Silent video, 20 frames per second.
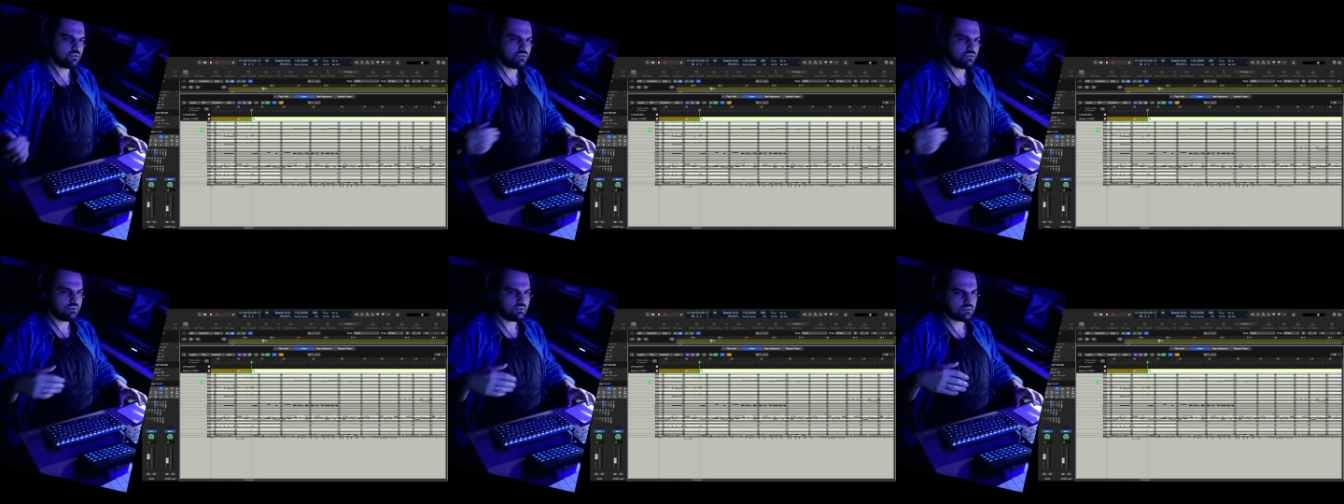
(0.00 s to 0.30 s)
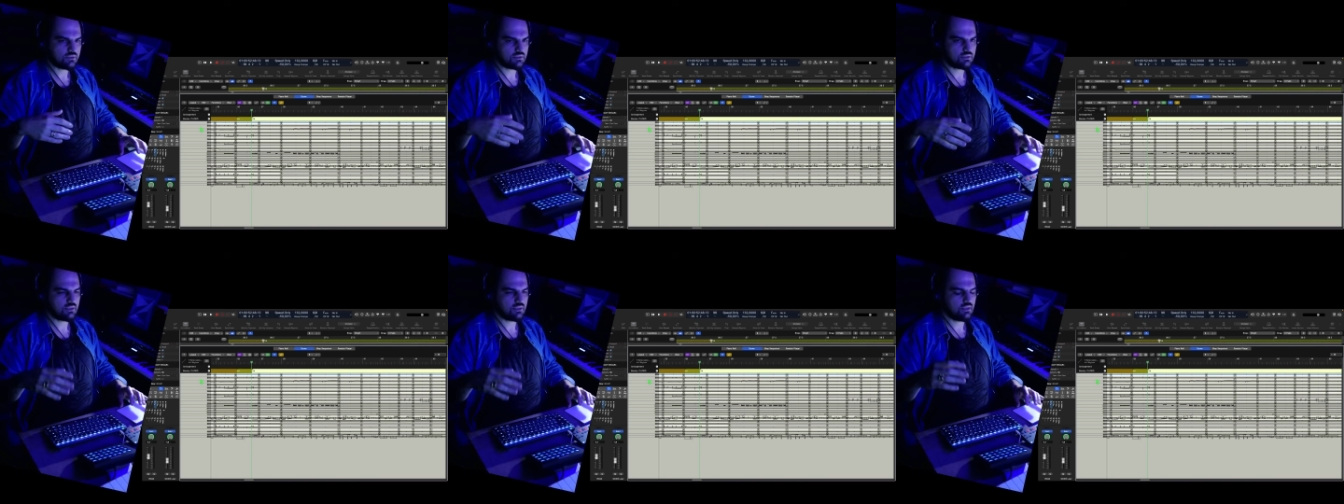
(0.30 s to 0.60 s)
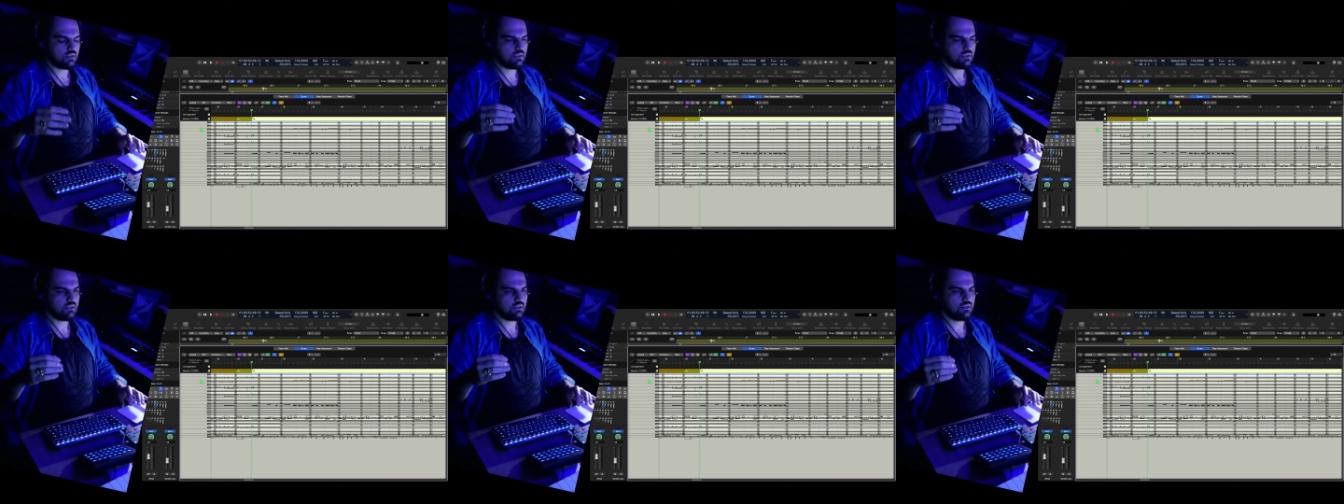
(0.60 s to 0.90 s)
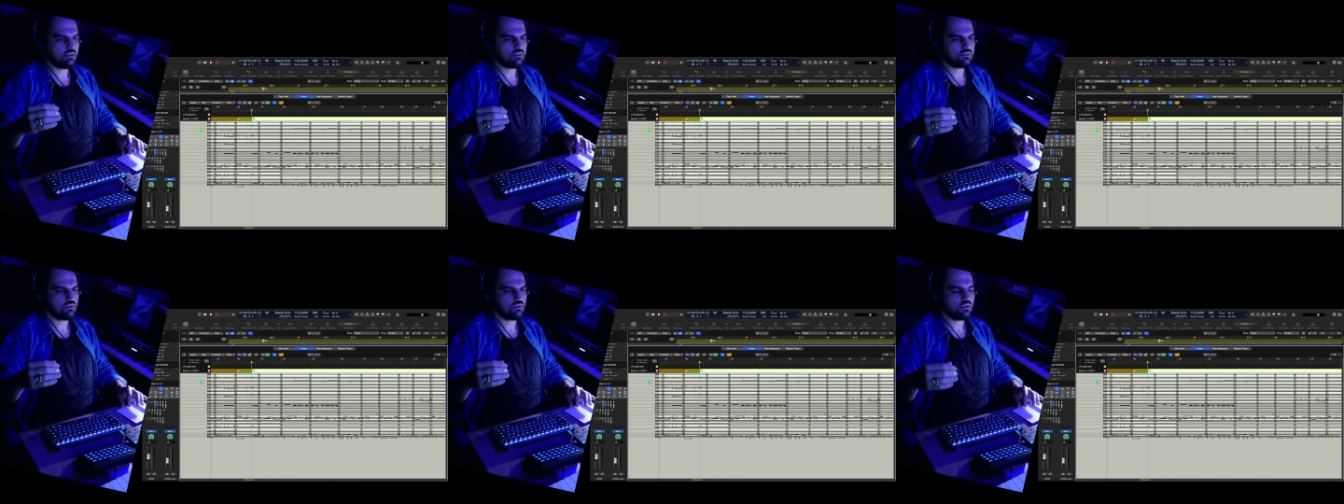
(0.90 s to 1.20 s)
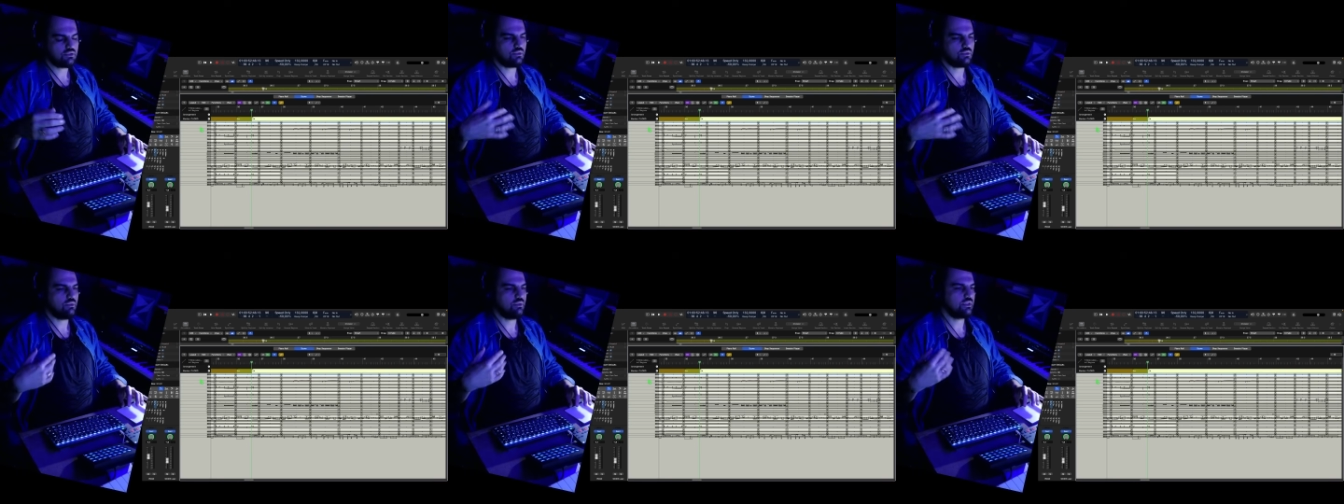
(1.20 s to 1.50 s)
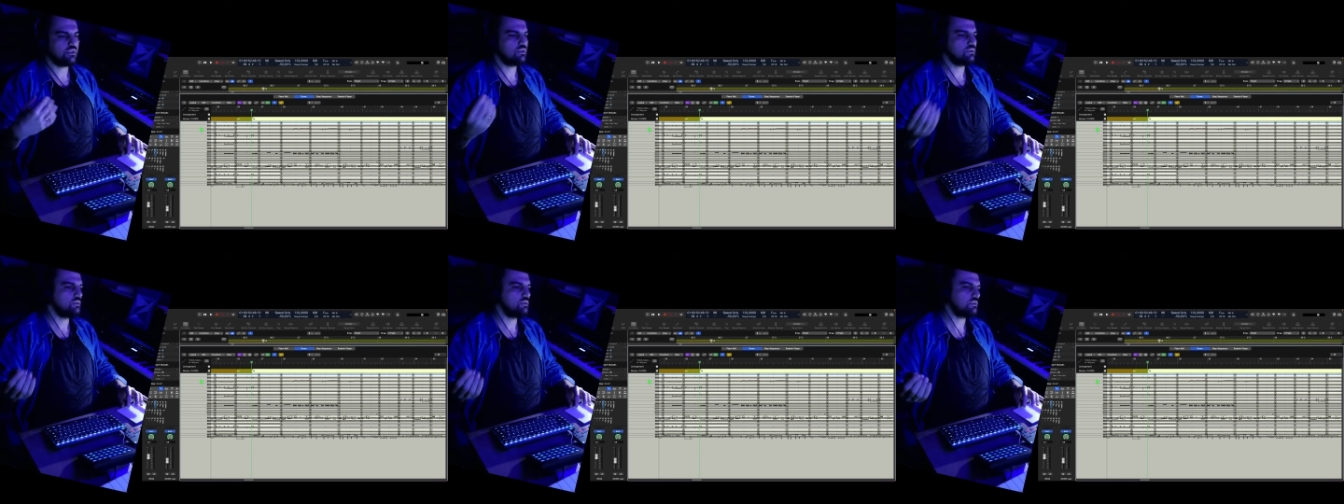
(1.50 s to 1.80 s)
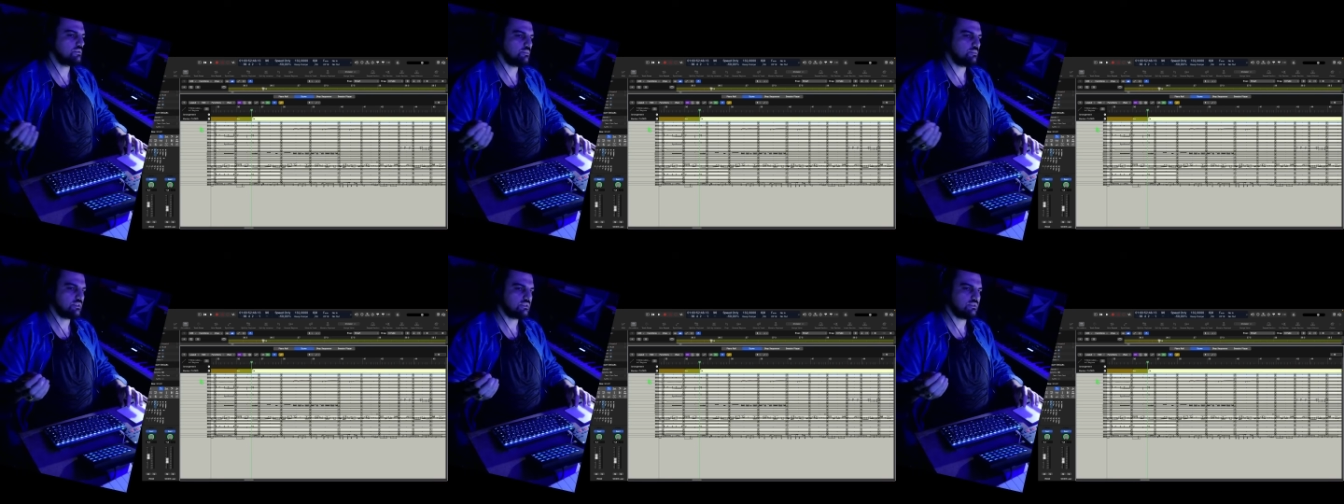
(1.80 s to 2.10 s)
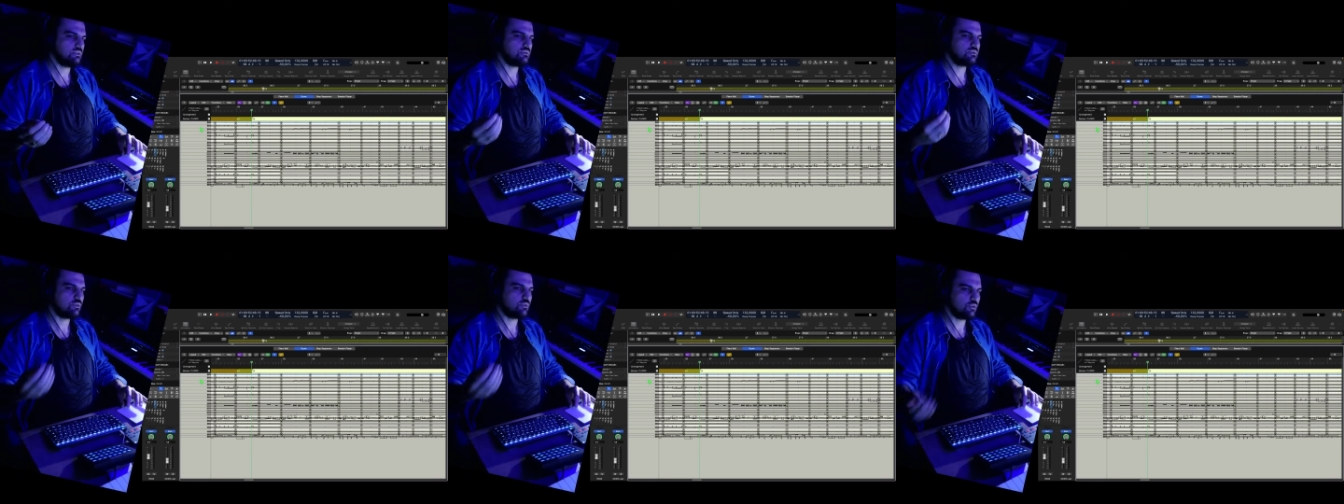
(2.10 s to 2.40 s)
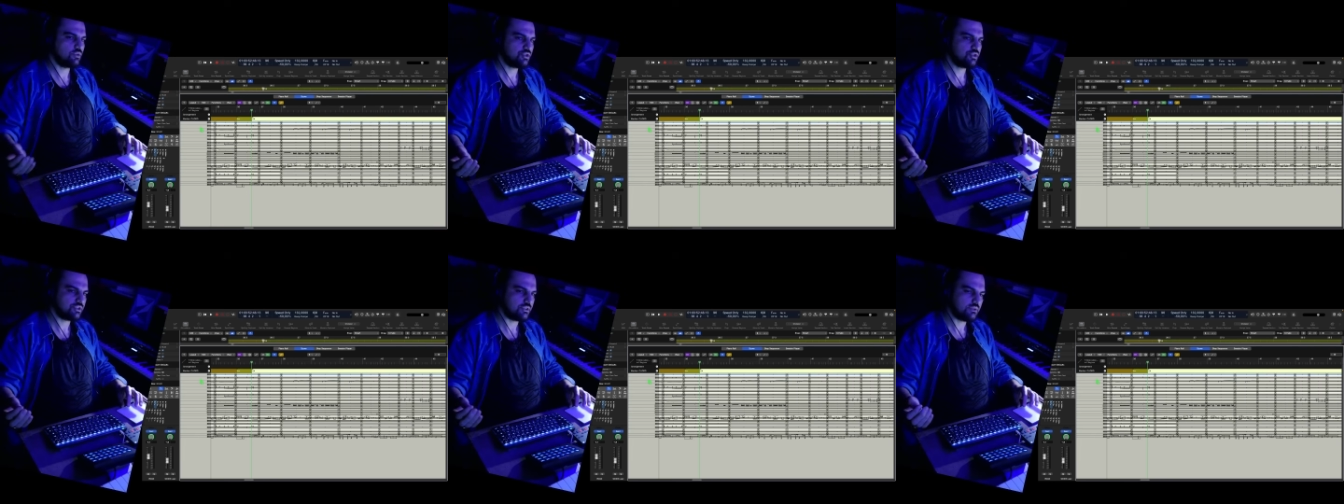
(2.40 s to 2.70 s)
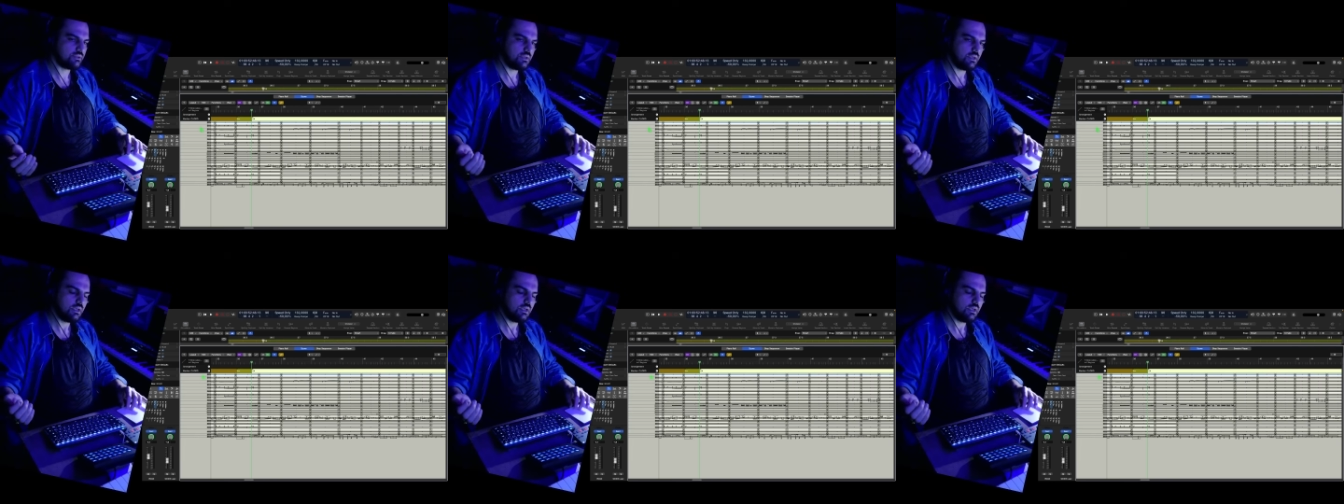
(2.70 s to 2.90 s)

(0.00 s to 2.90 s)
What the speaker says: is not only good, but is crucial.